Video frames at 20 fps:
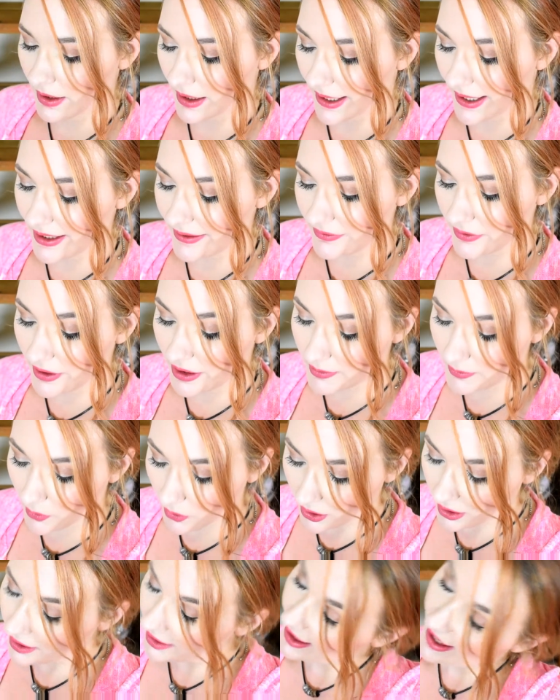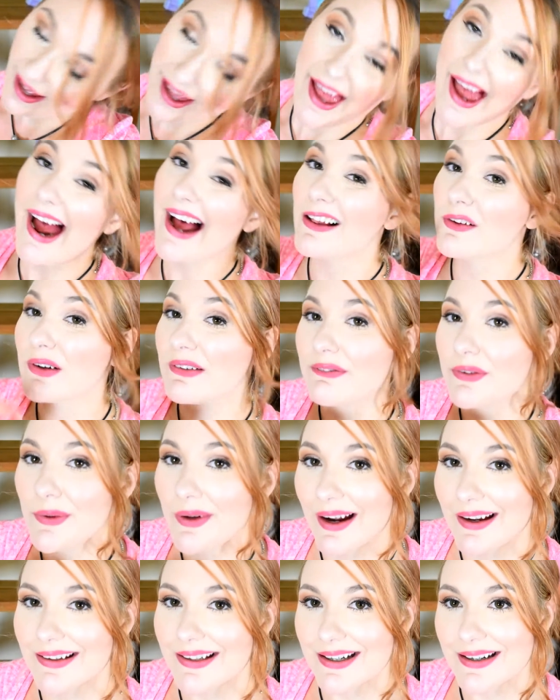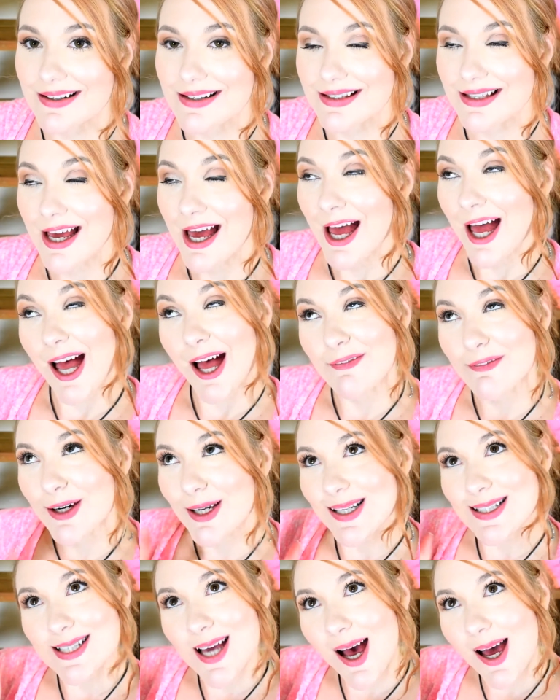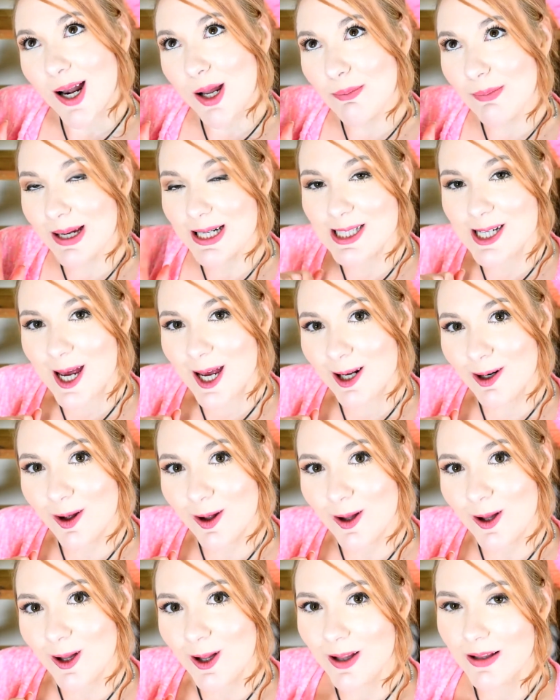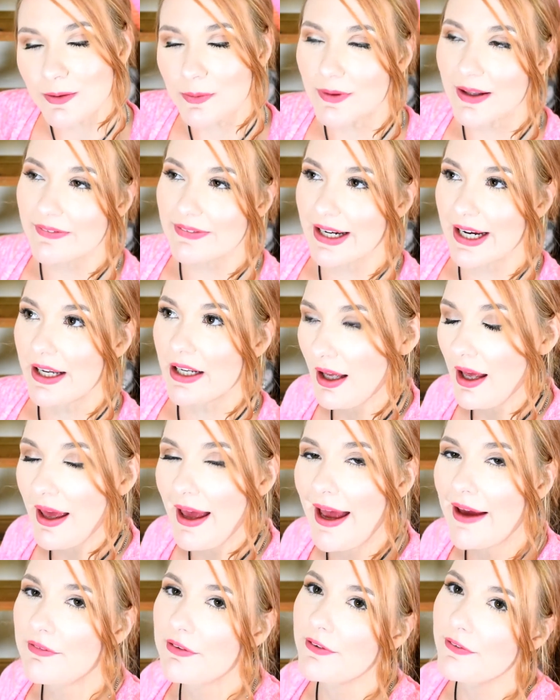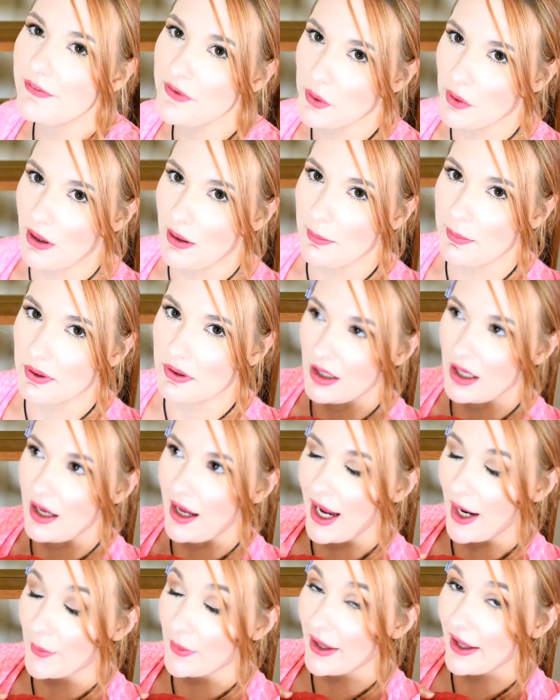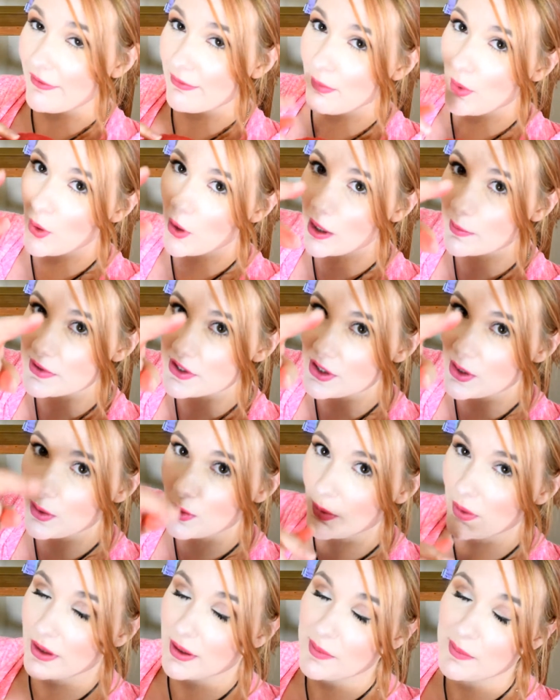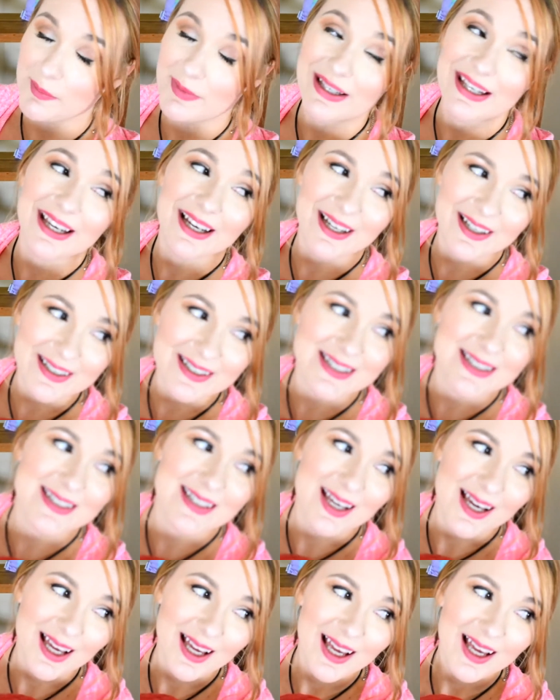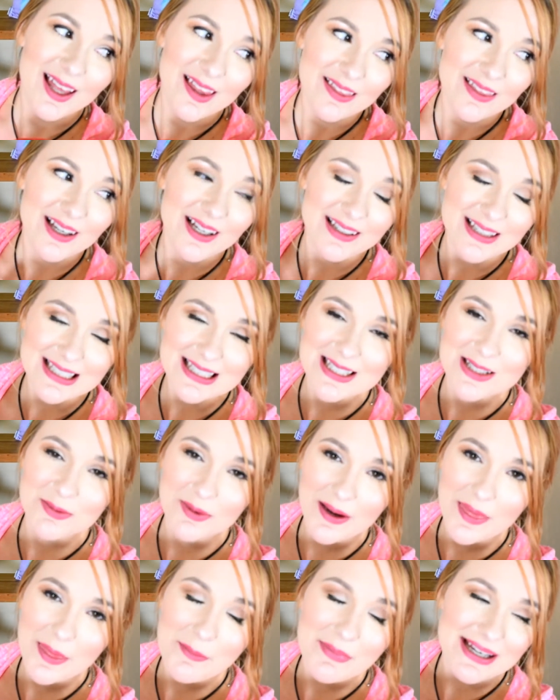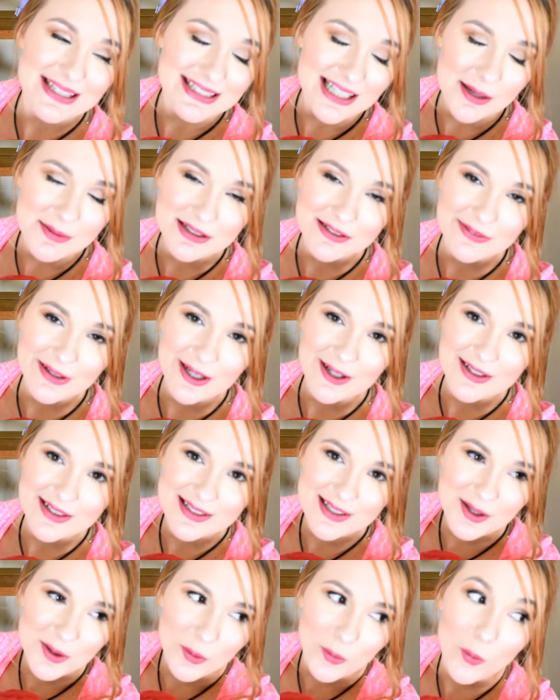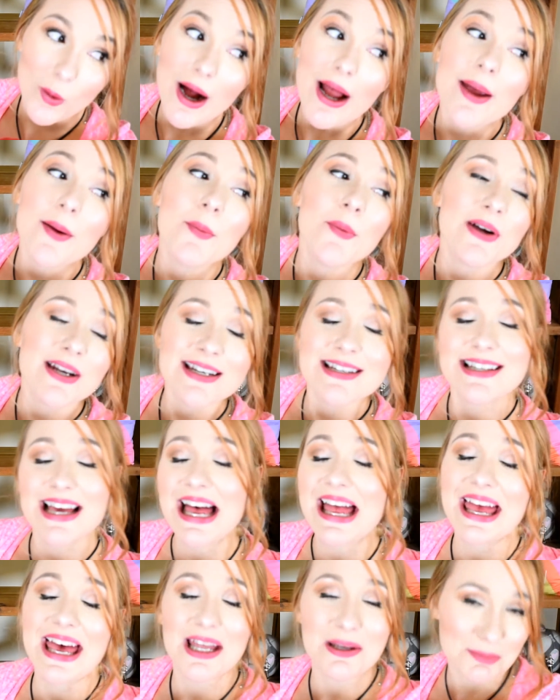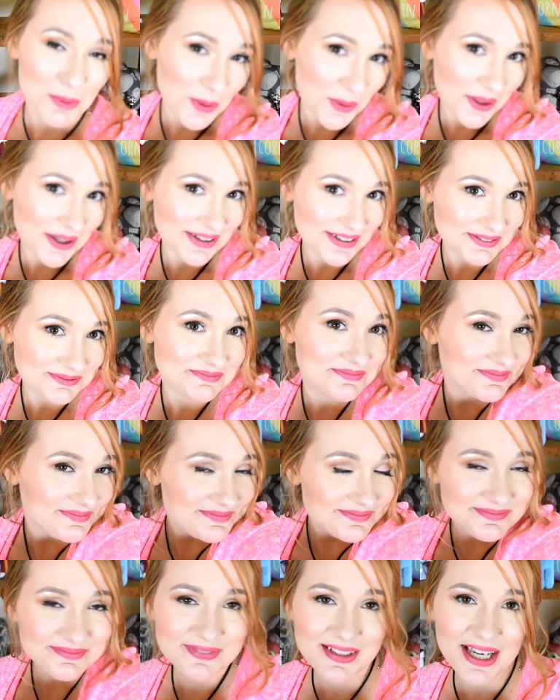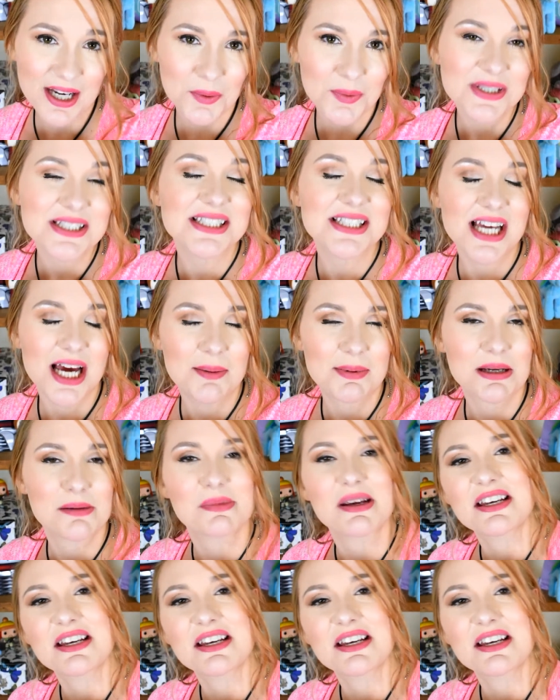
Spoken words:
And if you need more Halloween food ideas, I've got a ton on my channel. Well, I have a few up. I will have more up soon because, like, this is one of the best times of year. So why wouldn't I add more? Yeah, what's stopping me?